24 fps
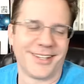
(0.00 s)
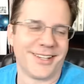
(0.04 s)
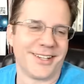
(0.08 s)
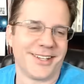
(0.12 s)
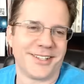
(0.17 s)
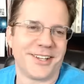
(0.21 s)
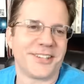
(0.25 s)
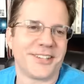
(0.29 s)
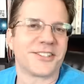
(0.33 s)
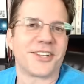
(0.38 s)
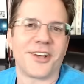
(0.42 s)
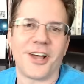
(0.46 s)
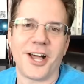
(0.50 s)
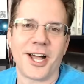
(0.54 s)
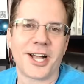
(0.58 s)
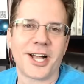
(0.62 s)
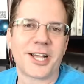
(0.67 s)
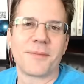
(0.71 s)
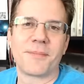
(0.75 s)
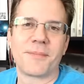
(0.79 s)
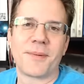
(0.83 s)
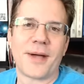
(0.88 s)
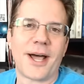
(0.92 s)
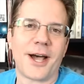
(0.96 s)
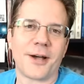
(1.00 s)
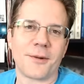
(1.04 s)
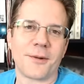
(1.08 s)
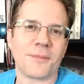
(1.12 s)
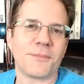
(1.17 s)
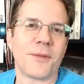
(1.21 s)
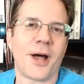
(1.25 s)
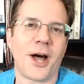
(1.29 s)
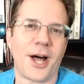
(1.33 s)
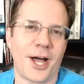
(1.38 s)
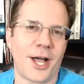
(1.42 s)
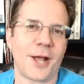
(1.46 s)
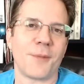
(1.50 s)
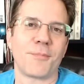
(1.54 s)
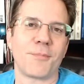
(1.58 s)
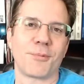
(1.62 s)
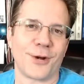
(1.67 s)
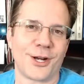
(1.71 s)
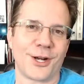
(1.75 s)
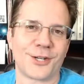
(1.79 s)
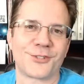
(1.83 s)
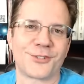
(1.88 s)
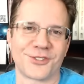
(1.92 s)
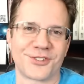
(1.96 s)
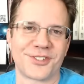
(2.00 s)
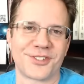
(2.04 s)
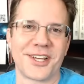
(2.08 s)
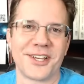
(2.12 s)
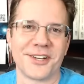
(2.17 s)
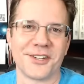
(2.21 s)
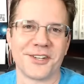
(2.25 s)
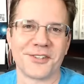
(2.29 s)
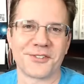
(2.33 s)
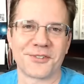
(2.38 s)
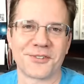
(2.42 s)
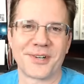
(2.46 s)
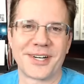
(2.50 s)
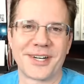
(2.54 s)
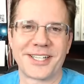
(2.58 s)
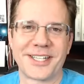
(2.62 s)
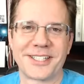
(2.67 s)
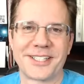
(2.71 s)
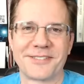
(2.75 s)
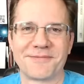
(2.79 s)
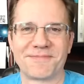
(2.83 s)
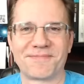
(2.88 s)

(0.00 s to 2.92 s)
talk about high pressure sales, right?